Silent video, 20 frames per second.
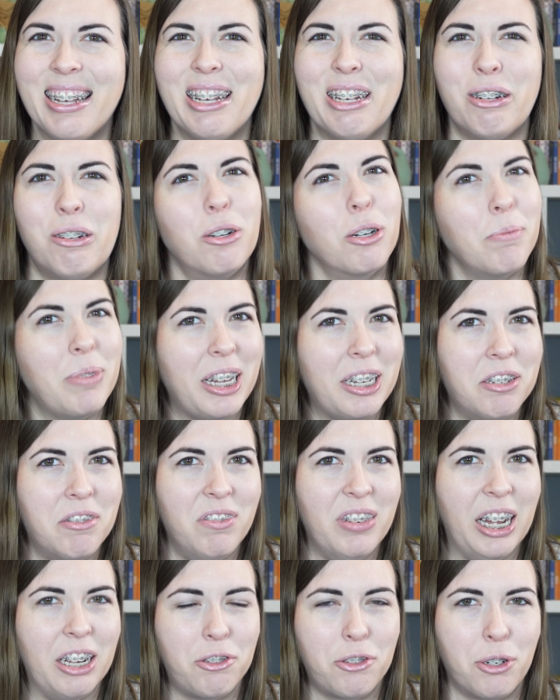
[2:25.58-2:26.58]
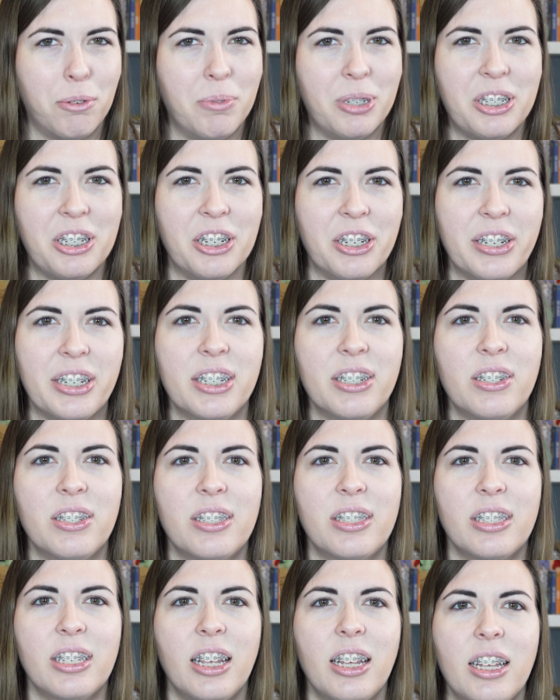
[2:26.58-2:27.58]
or made of natural
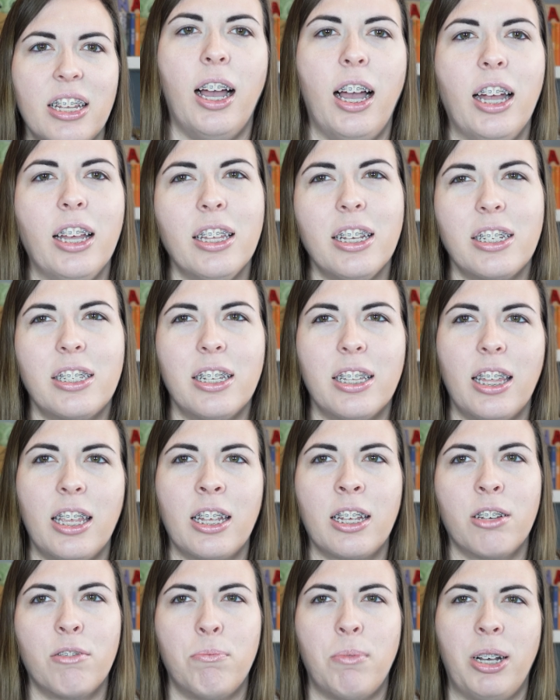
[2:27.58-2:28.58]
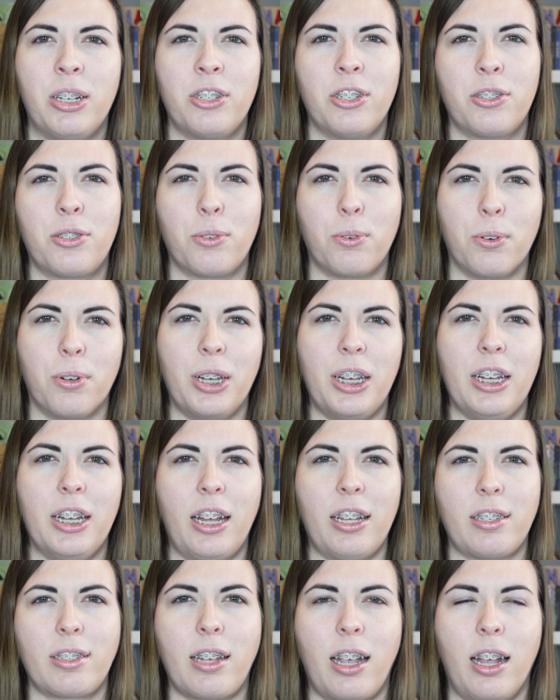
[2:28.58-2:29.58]
materials. I like to think of Montessori
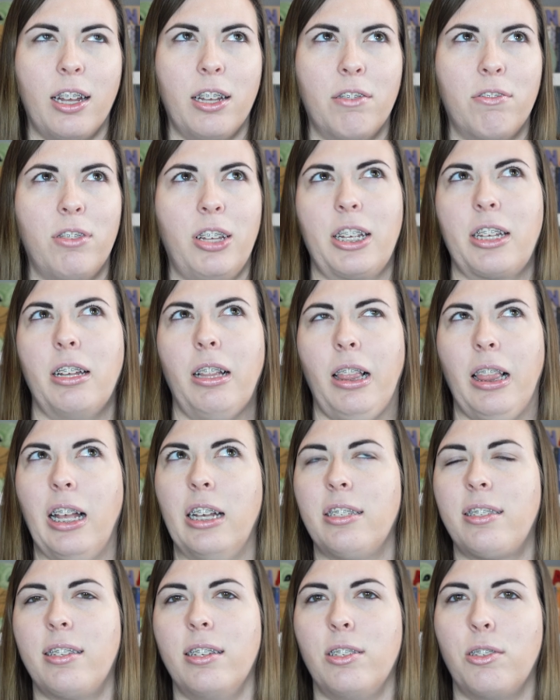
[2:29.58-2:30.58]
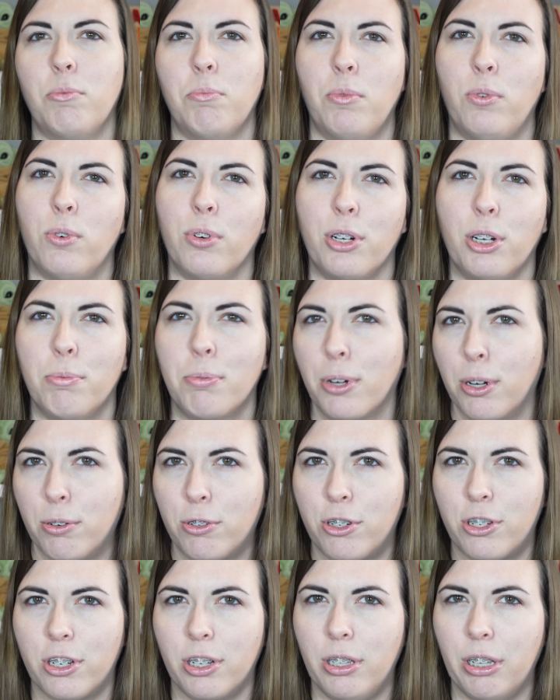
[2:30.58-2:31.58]
as kind of like a less is more
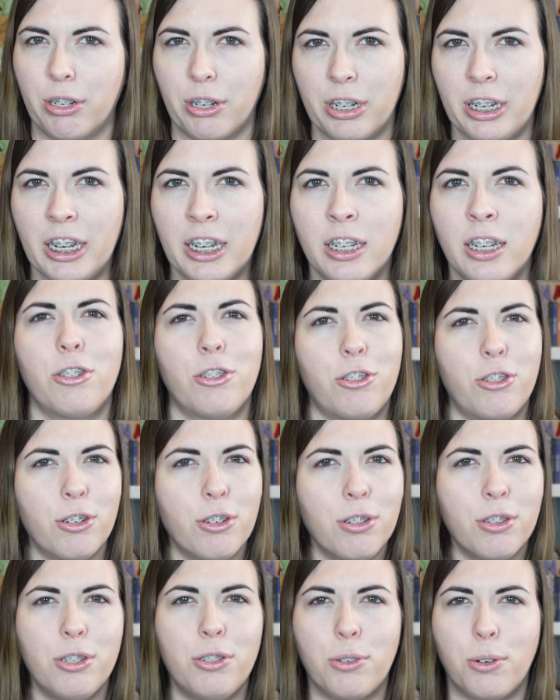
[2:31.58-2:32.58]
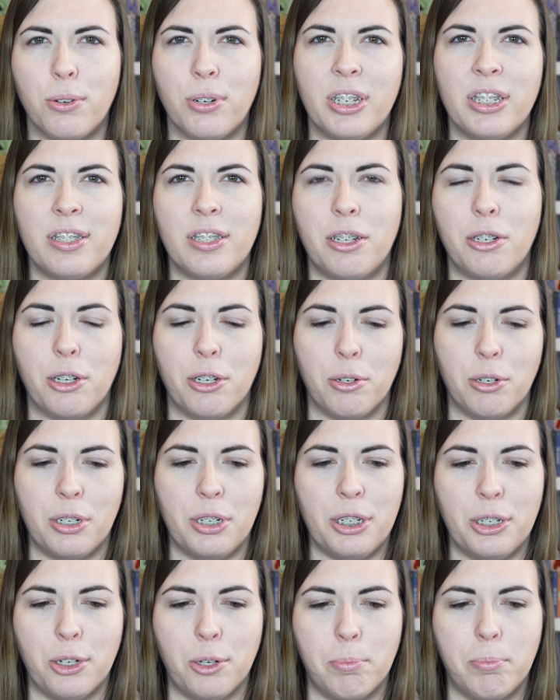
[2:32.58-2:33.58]
approach to learning. Sure, the toys that are,
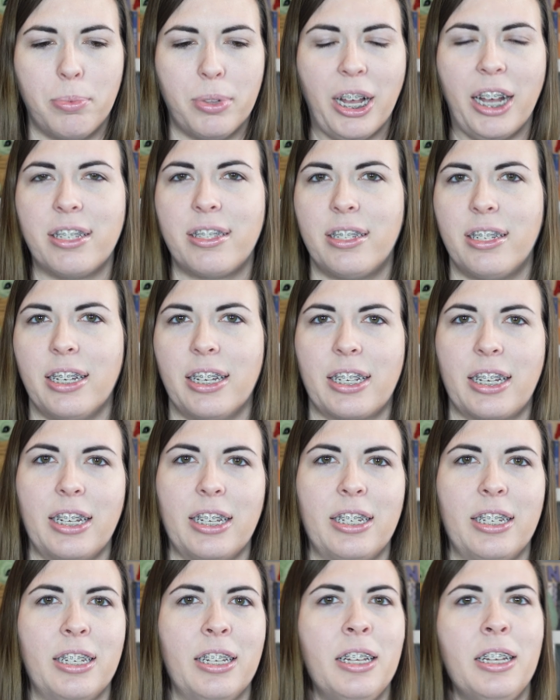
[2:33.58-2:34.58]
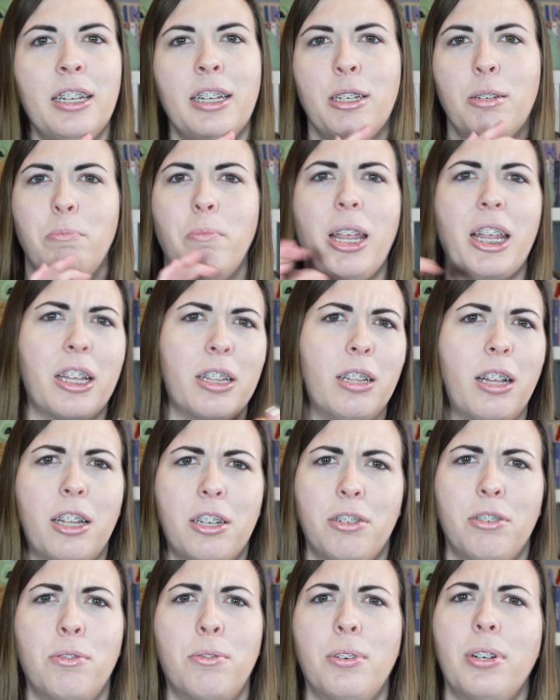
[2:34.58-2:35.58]
plastic and make a lot
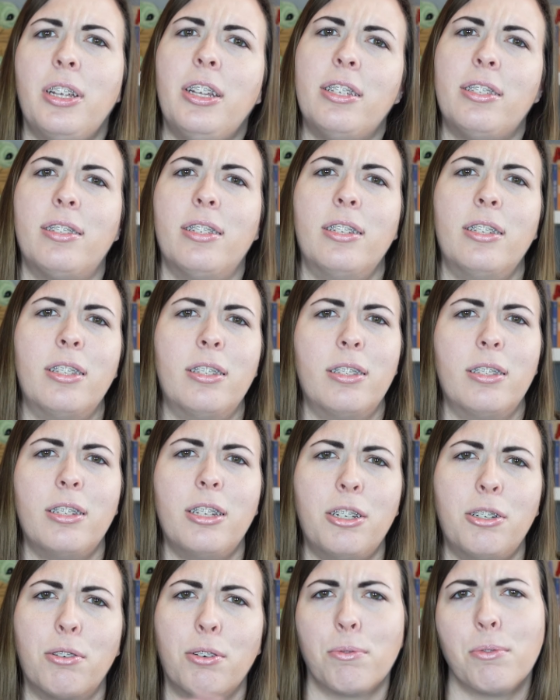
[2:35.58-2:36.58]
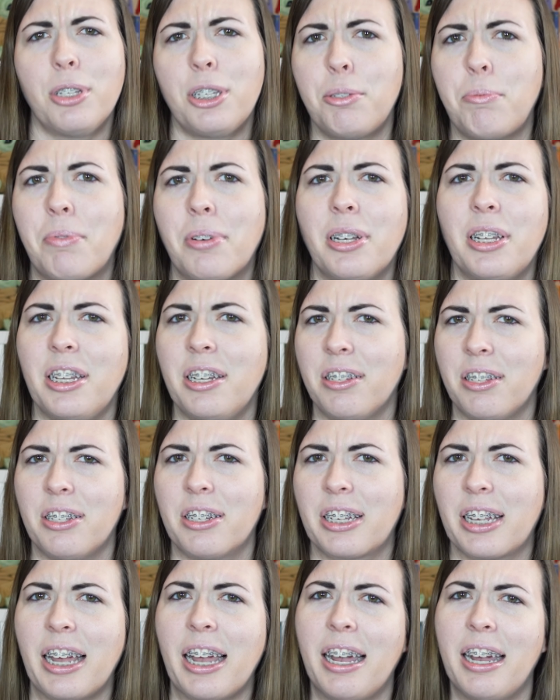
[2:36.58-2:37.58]
of noise and, are really pretty to
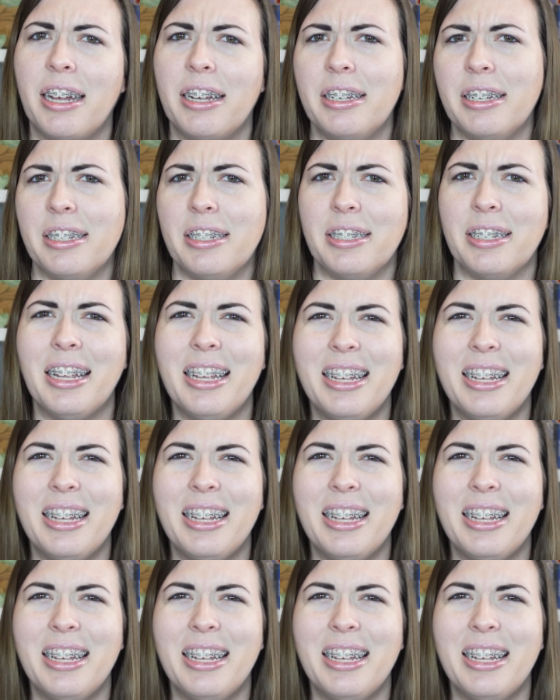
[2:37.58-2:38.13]
look at and